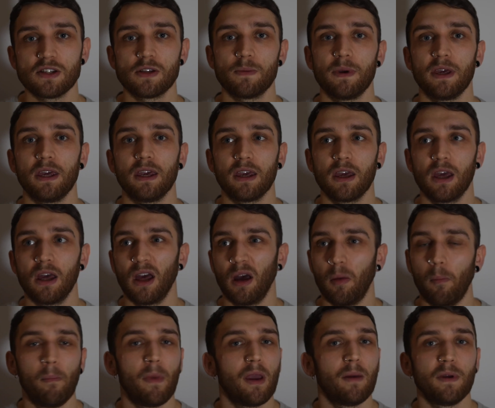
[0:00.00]
to be
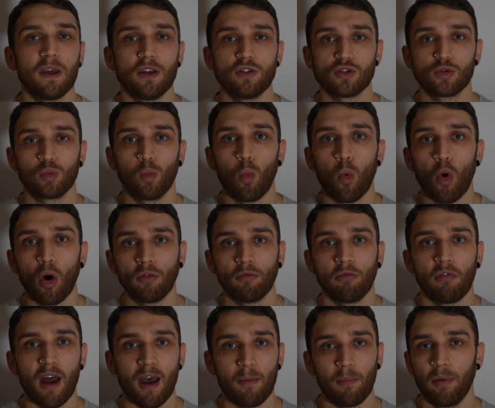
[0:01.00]
maybe just 1
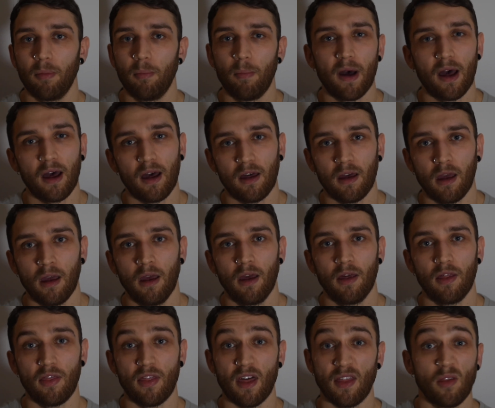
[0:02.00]
rep better
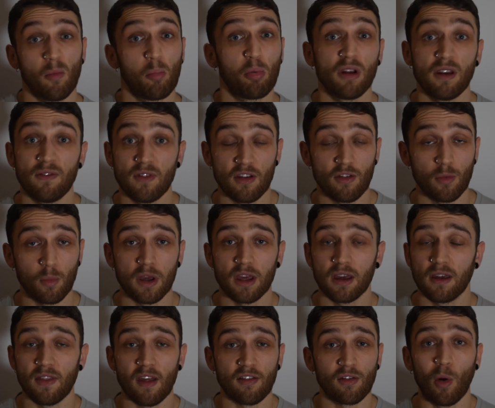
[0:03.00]
than the previous week.
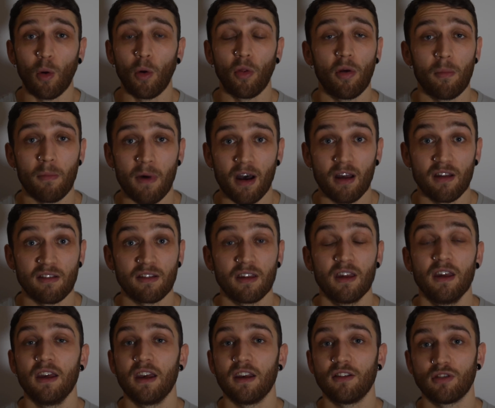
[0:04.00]
That's all that matters,
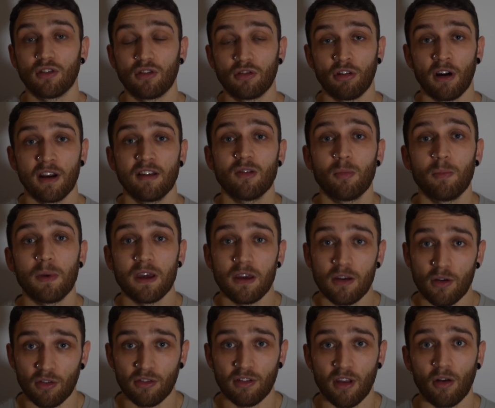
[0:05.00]
is just trying to beat
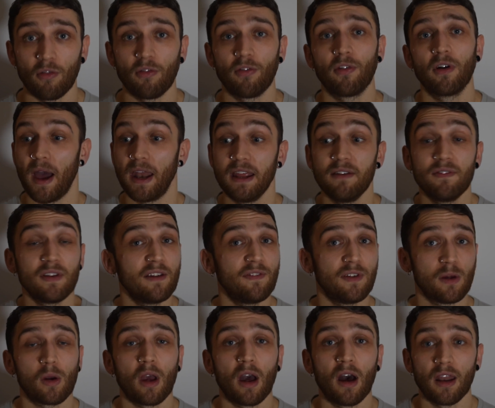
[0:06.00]
yourself. And even if
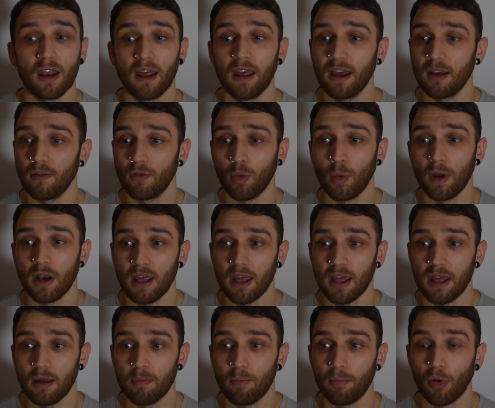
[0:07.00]
you can't hit
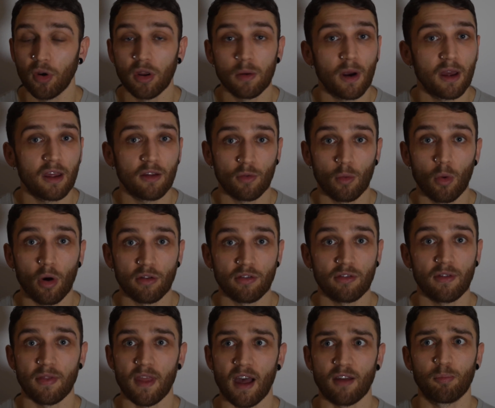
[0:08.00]
20 bodyweight
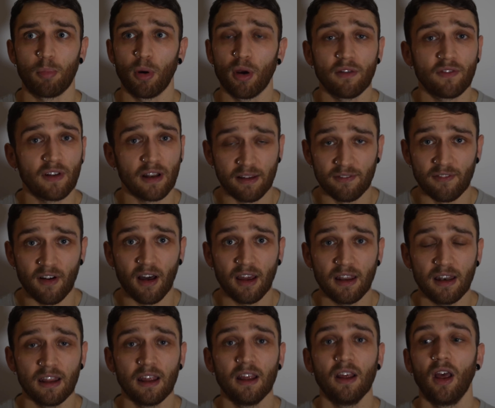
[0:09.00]
squats, that's perfectly
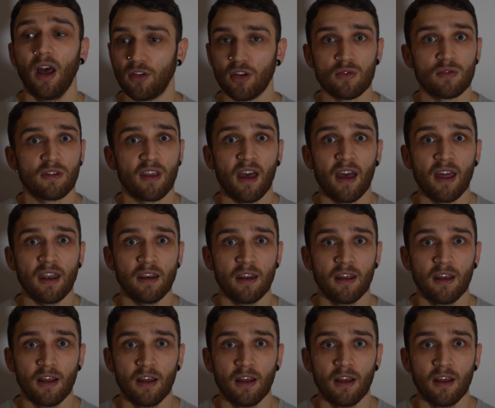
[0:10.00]
fine. Do 10